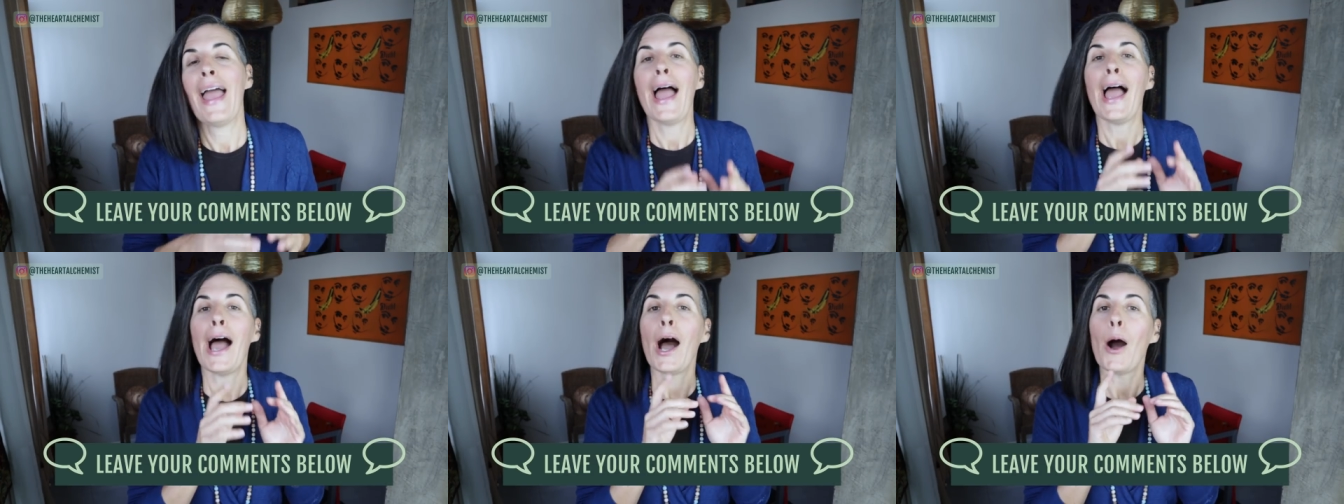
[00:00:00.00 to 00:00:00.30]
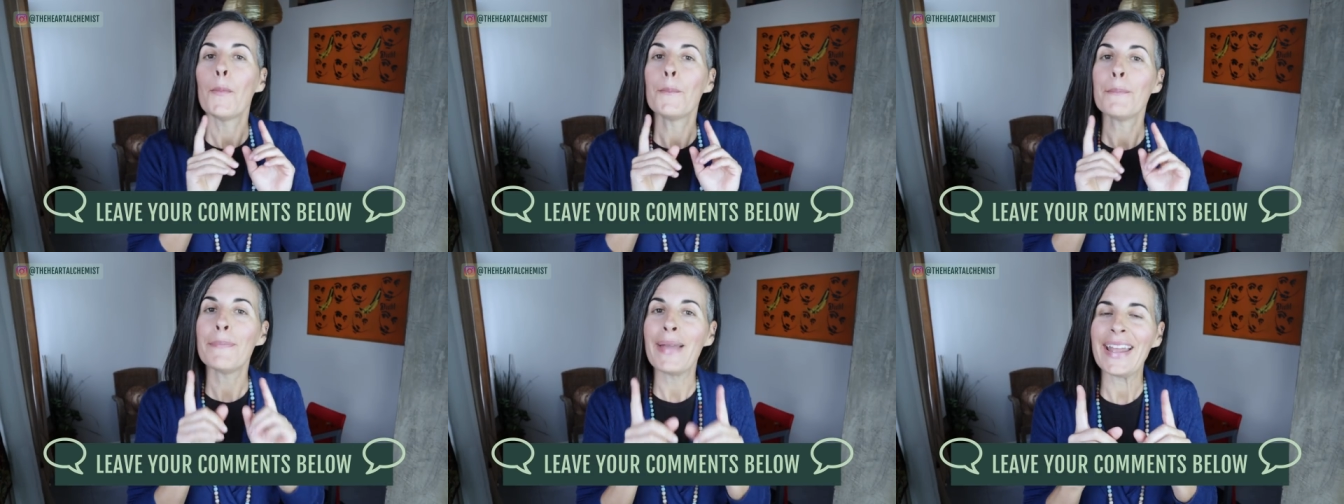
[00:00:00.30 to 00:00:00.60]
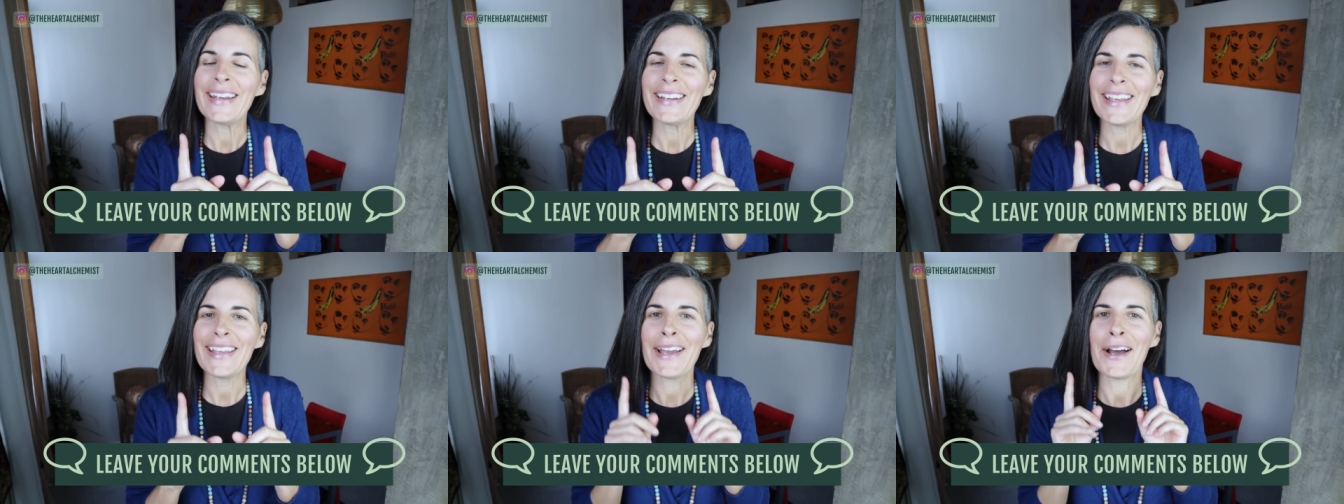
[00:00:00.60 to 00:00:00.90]
how
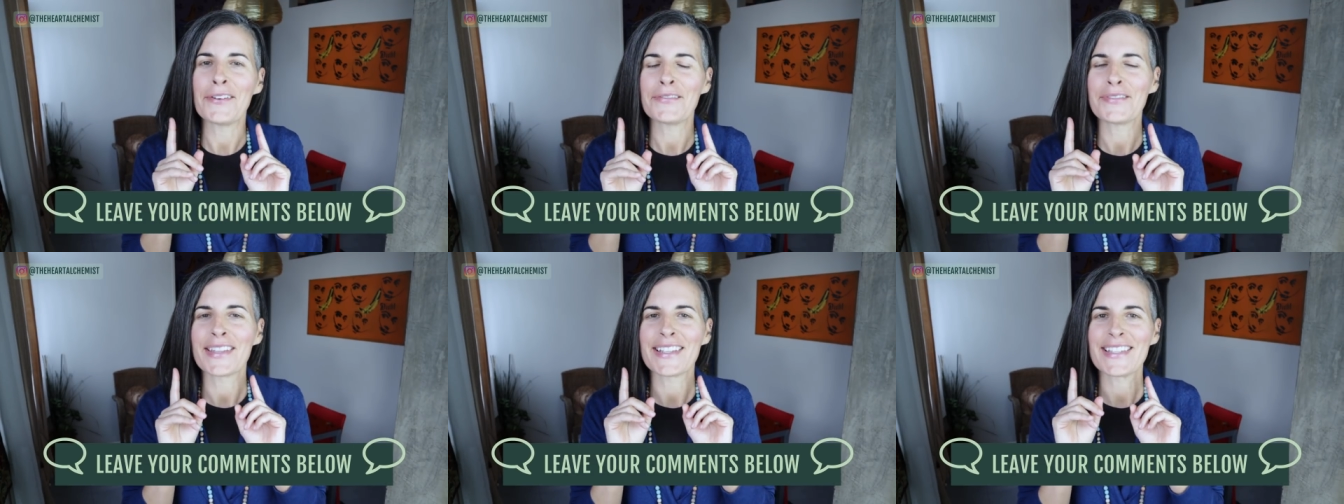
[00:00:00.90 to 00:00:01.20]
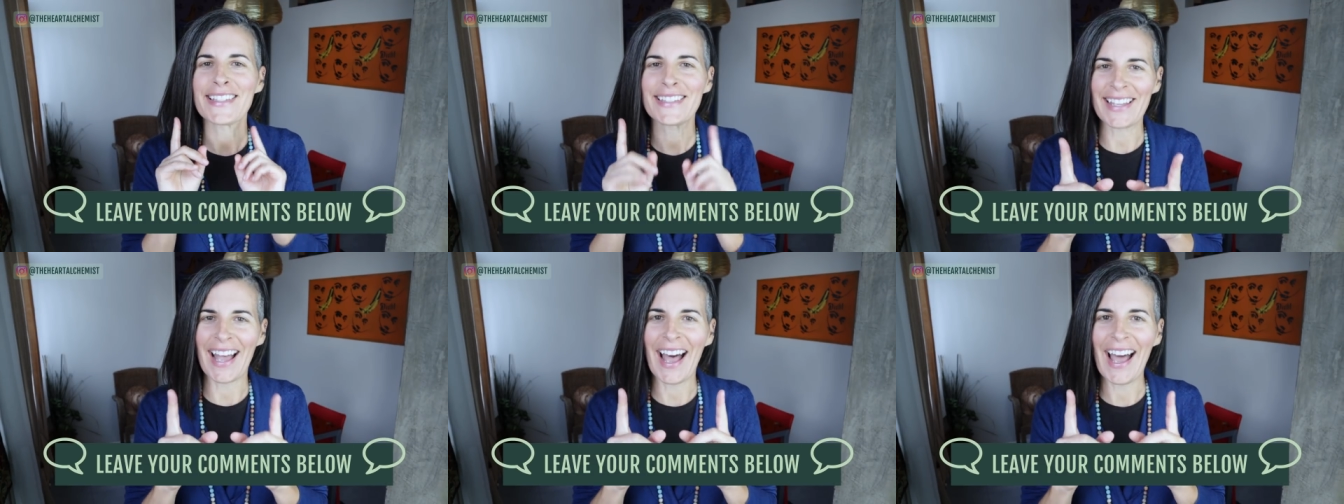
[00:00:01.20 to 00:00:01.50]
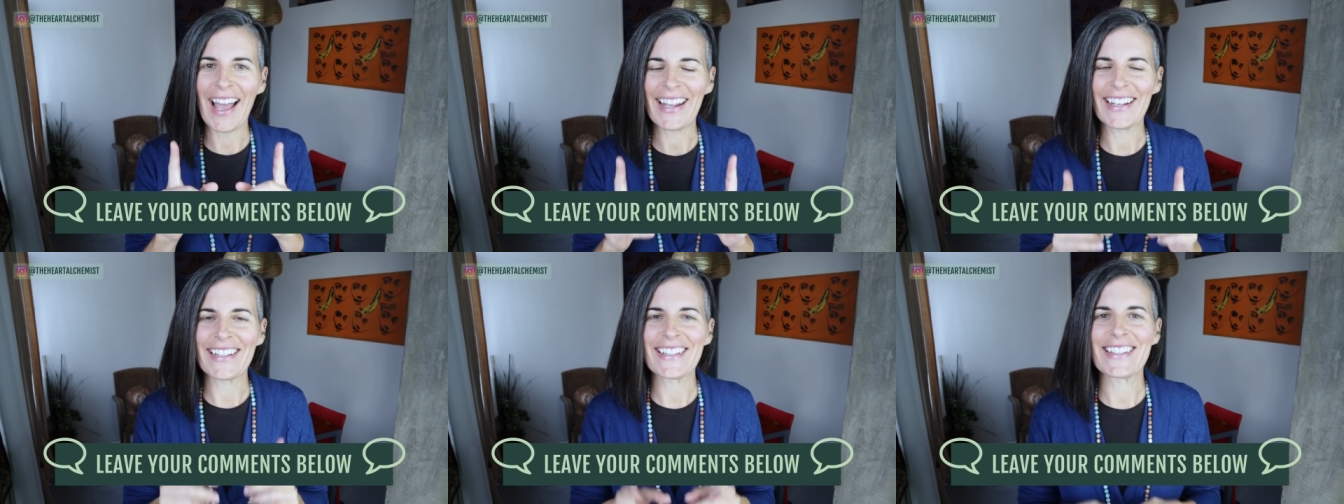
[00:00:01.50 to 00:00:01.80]
many of the
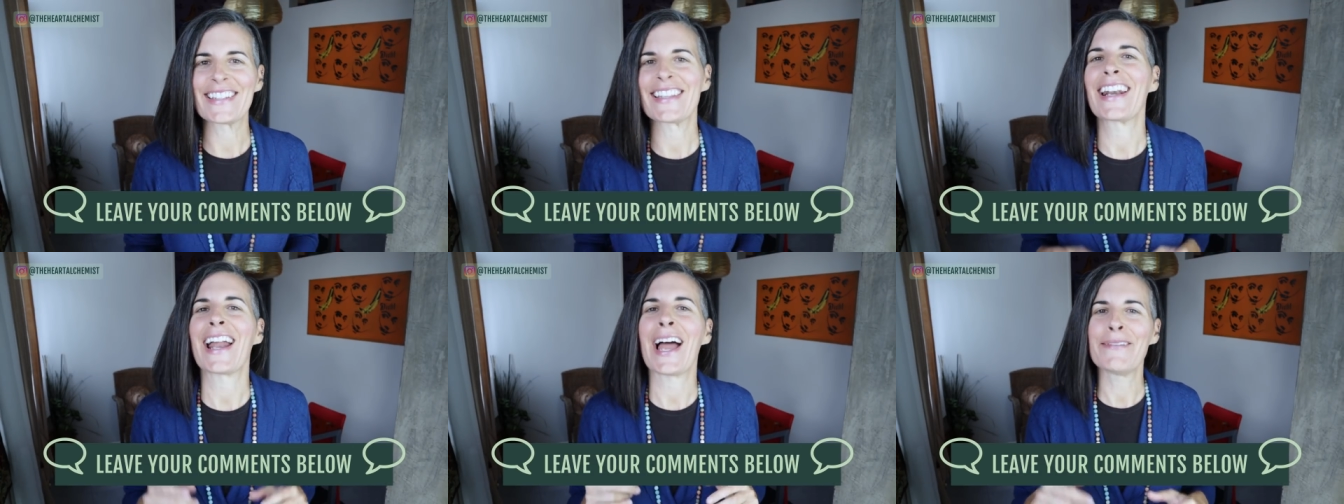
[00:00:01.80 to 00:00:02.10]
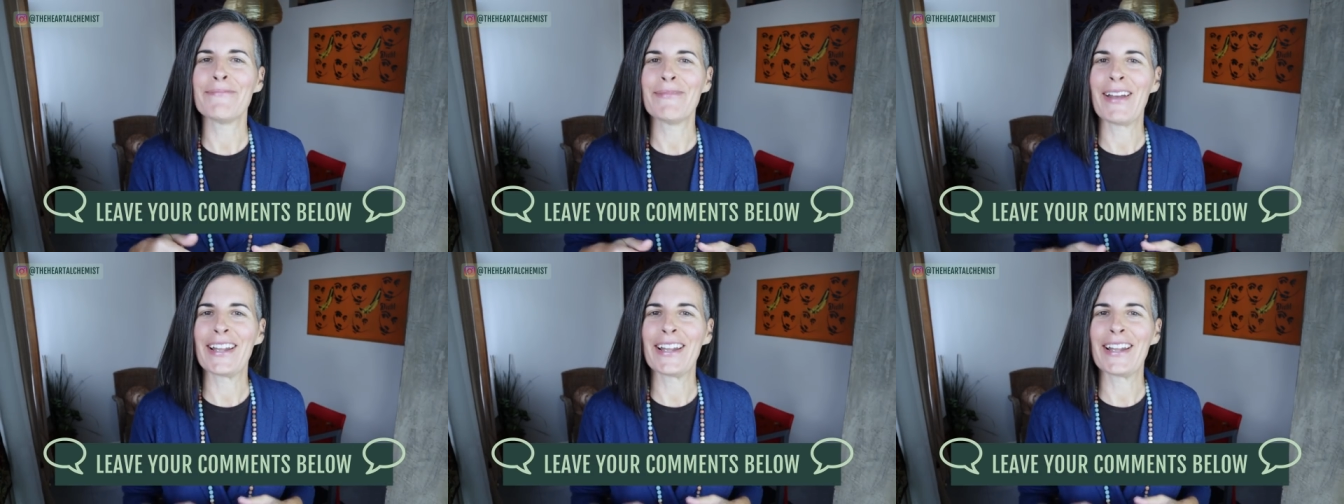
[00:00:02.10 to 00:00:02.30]
signs that I